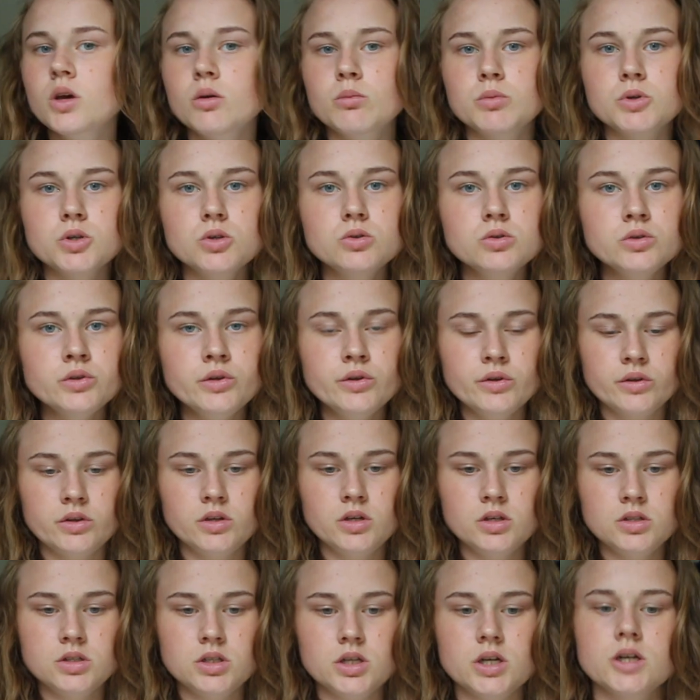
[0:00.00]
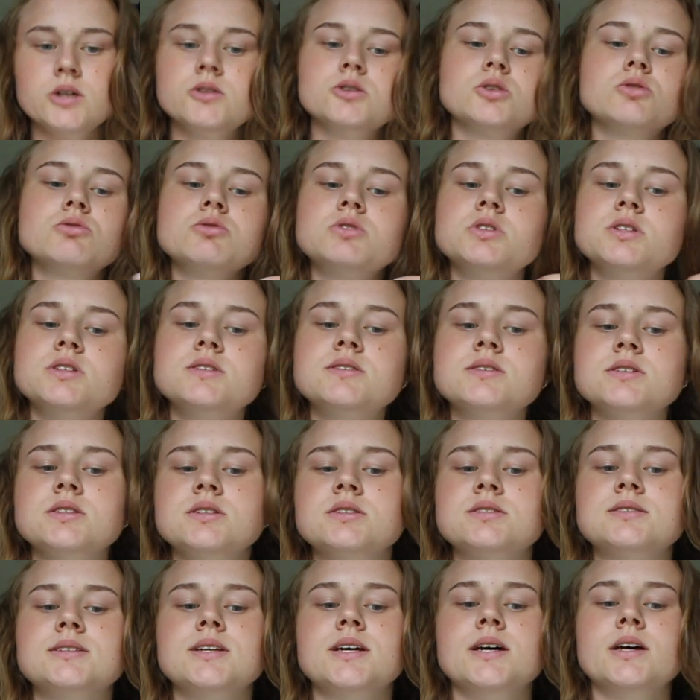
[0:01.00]
But only thing that I noticed
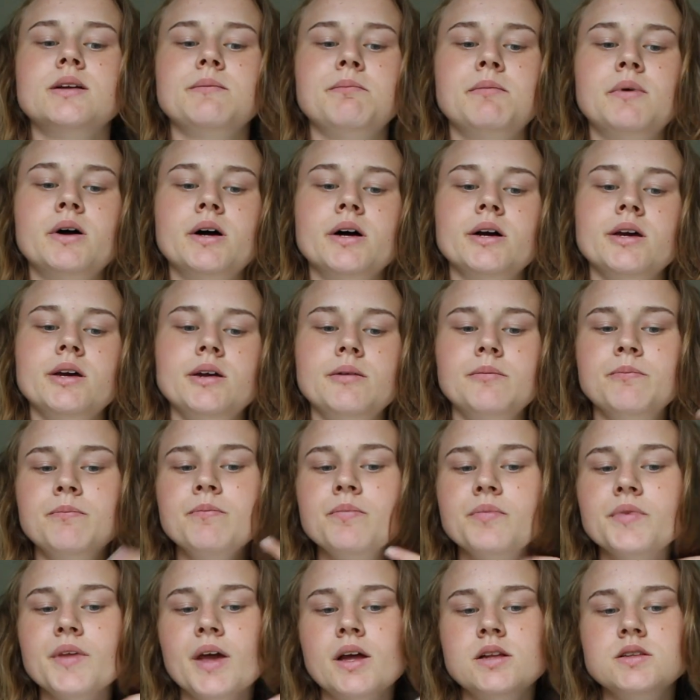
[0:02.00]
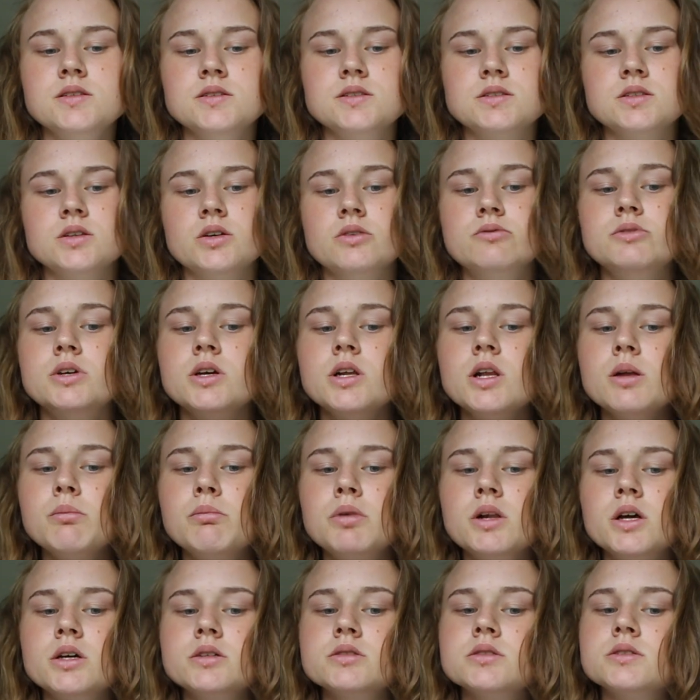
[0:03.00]
is that my ends are really
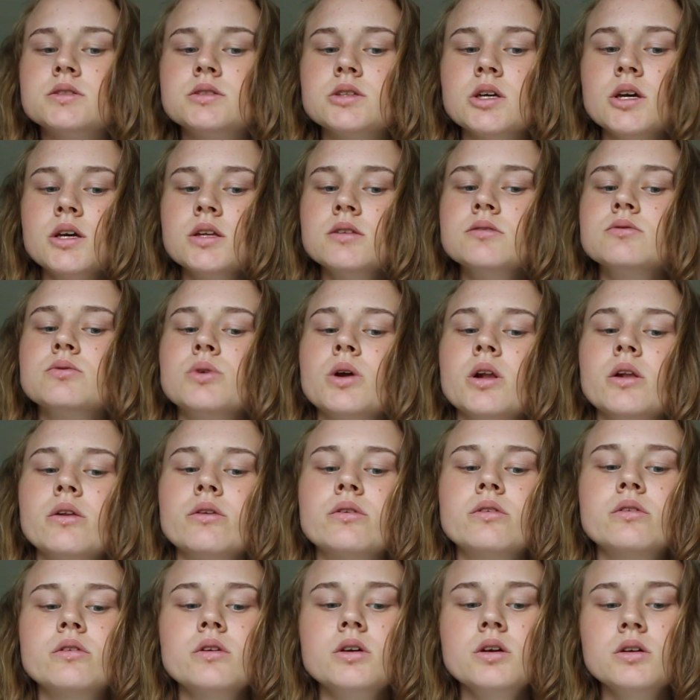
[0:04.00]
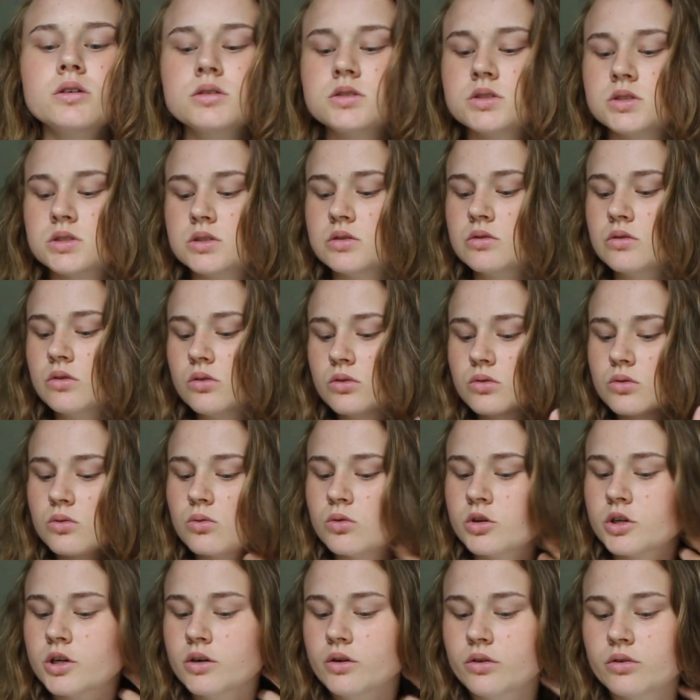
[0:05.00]
blunt and really thick, so
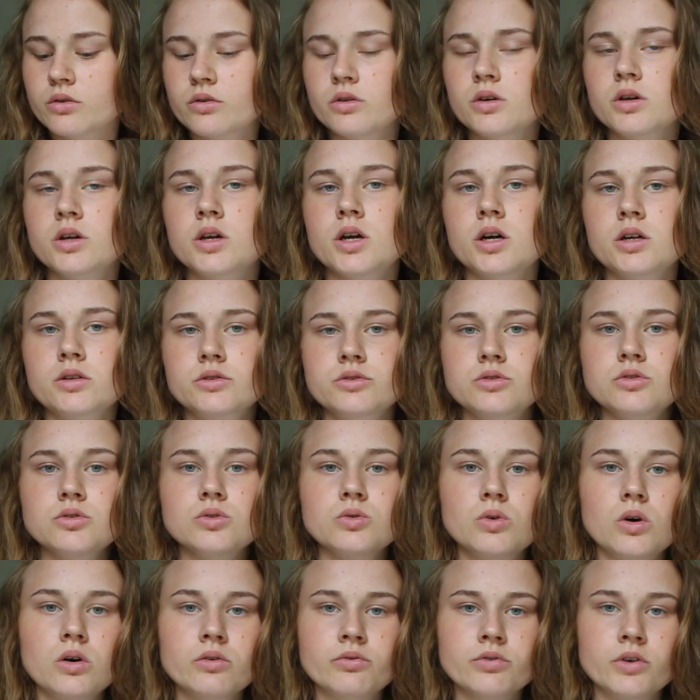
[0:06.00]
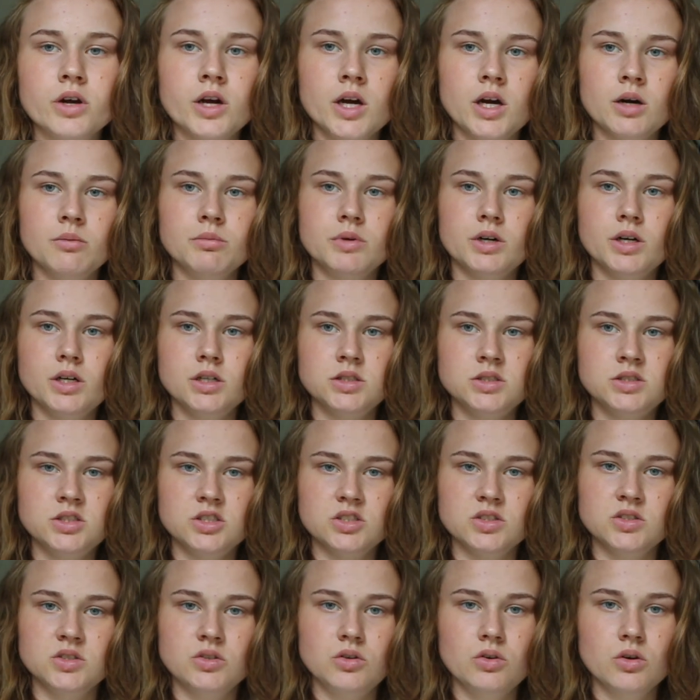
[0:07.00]
what I think I'll do off camera is
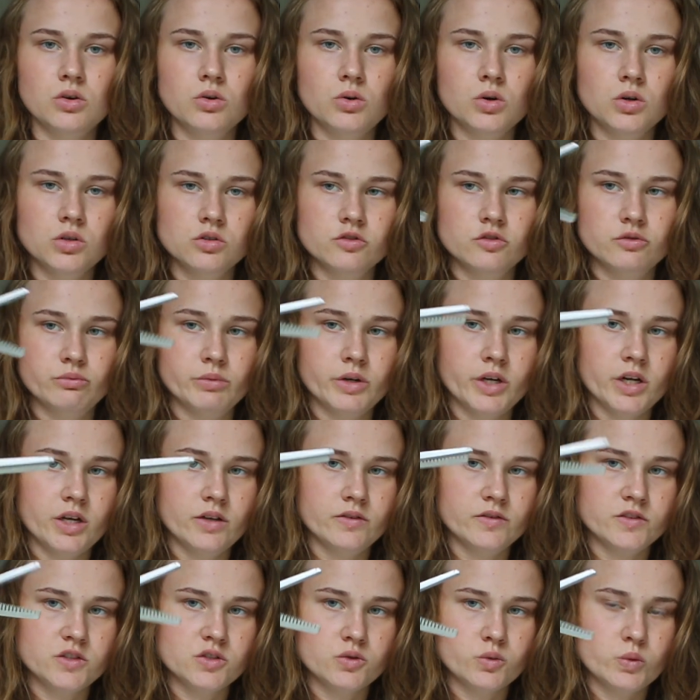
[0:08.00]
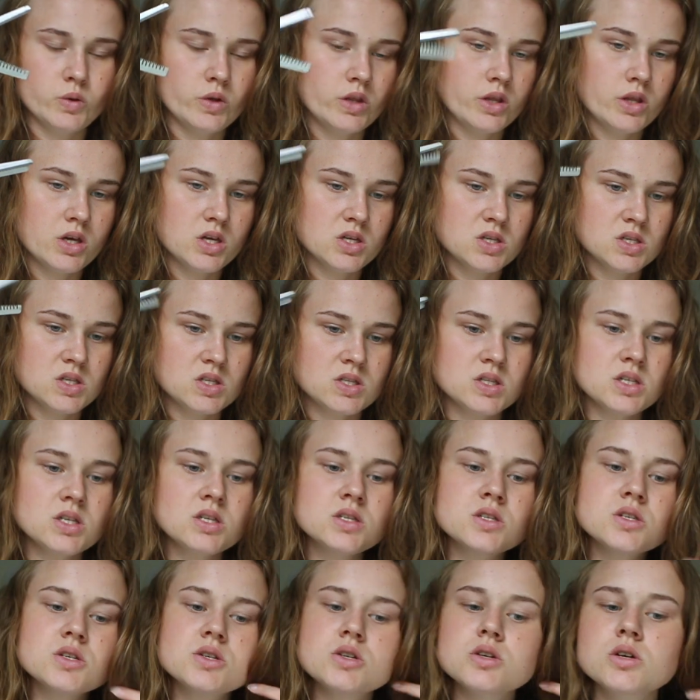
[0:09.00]
just go over my ends with this
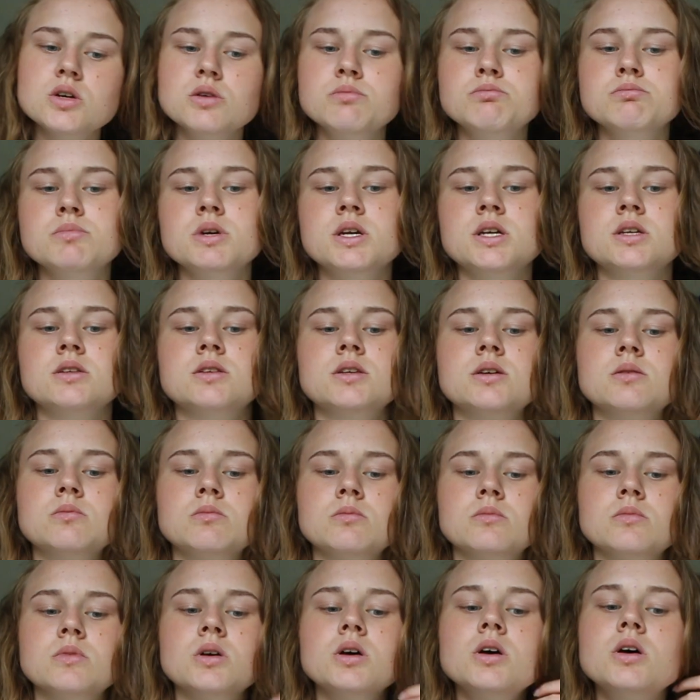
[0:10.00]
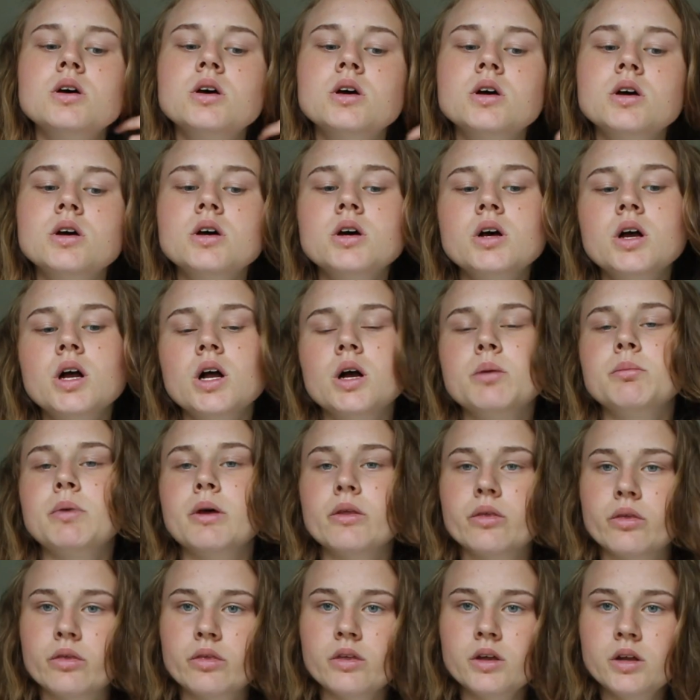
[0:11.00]
scissor and make them a
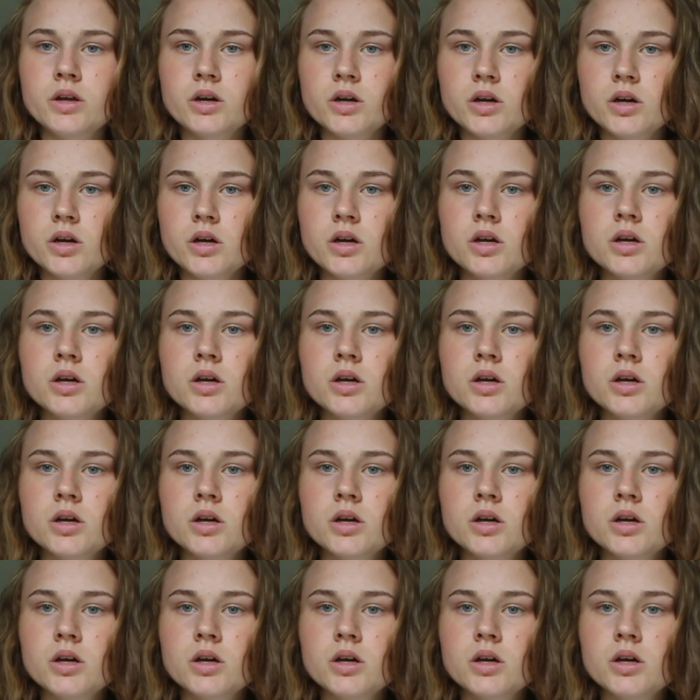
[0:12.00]
bit thinner.